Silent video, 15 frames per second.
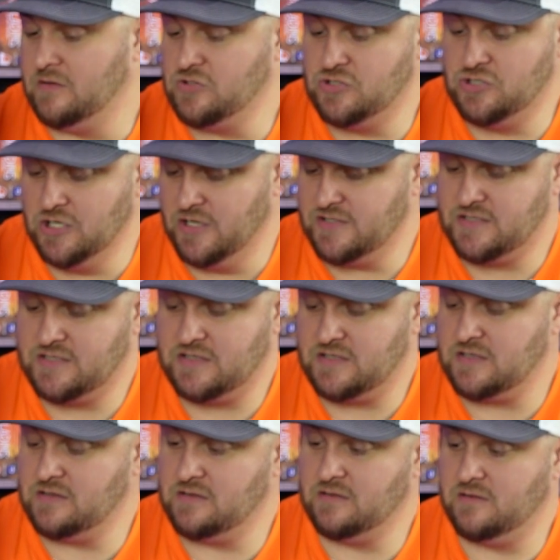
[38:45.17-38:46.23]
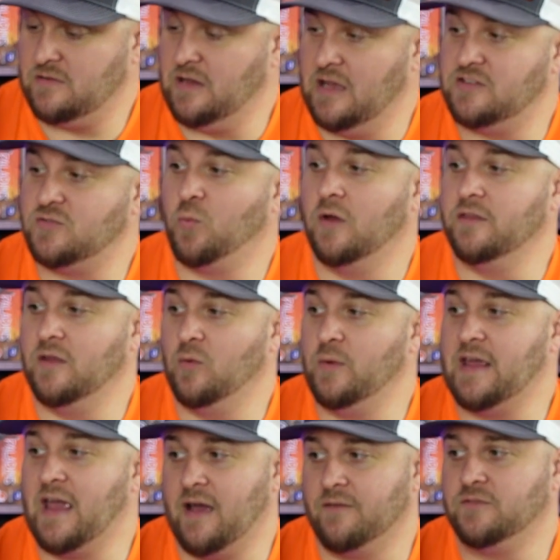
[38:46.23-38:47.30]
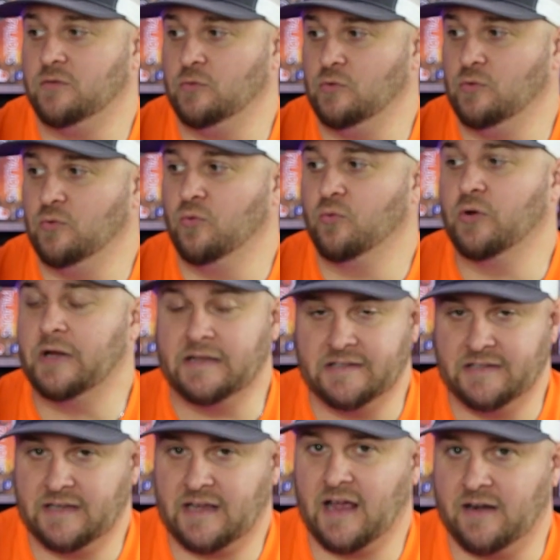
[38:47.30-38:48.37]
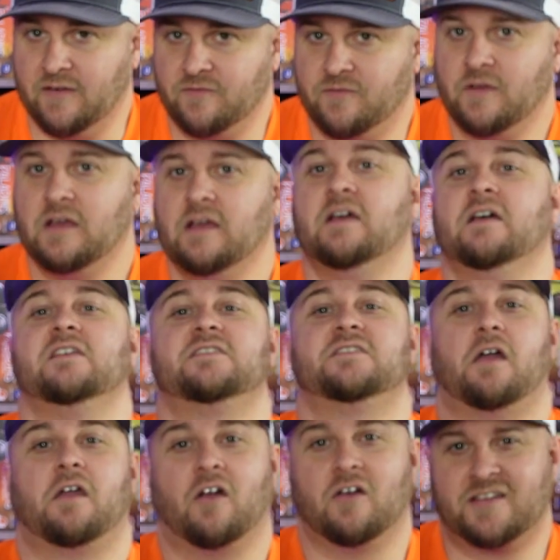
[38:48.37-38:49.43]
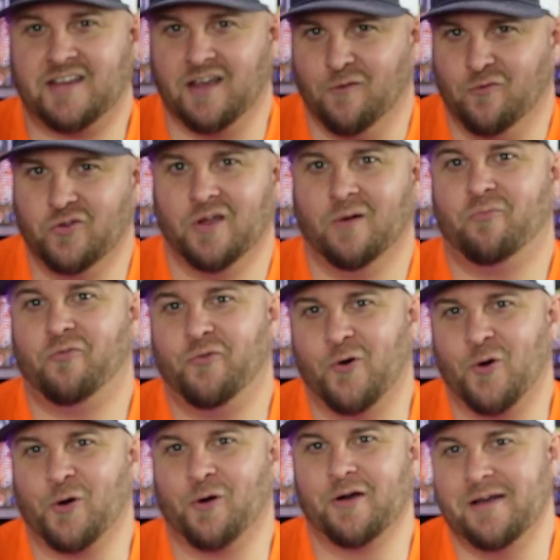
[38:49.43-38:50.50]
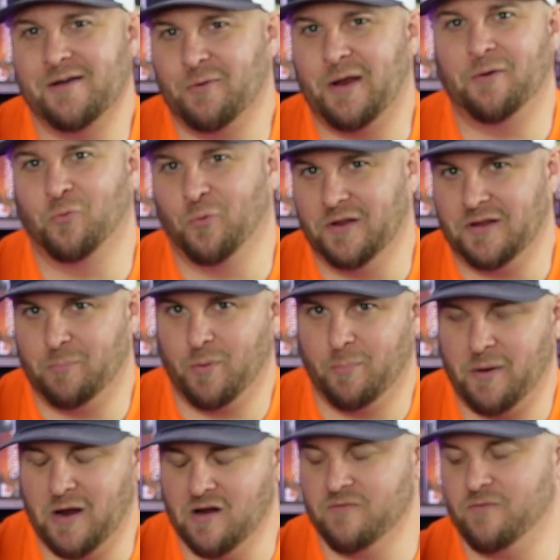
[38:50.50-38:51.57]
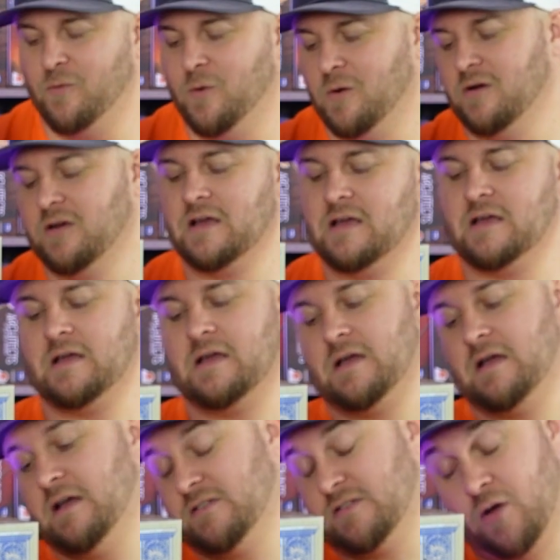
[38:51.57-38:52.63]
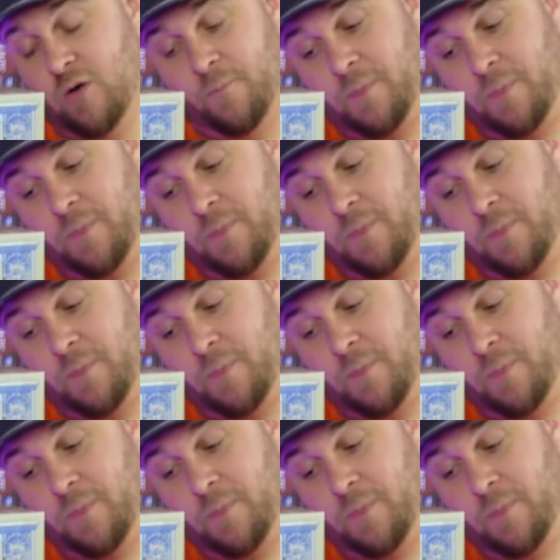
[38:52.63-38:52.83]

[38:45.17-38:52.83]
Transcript: Just it's one that we have to really kind of psych ourselves up for and really prepare for. So